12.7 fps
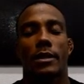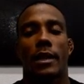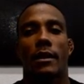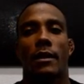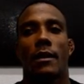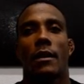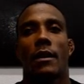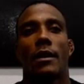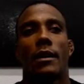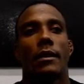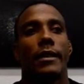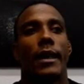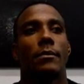And then
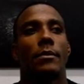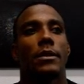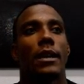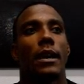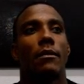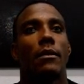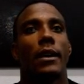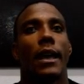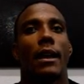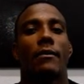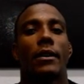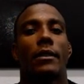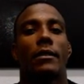them just not really
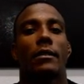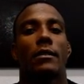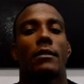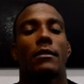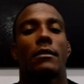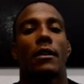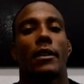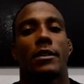having dark